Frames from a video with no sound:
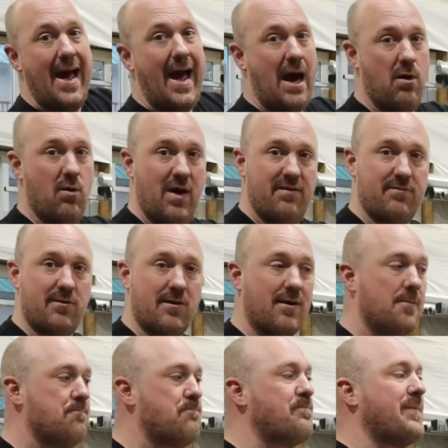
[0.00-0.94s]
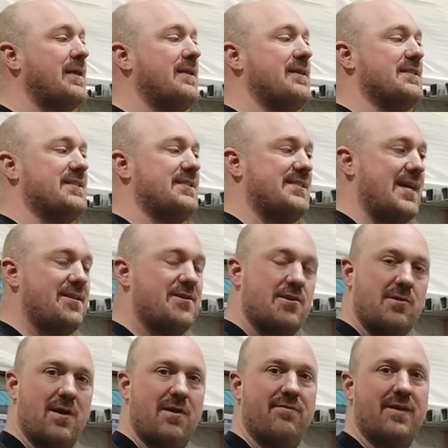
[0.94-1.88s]
However, The
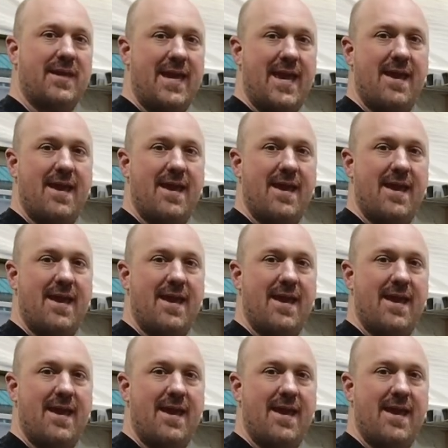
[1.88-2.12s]
center of the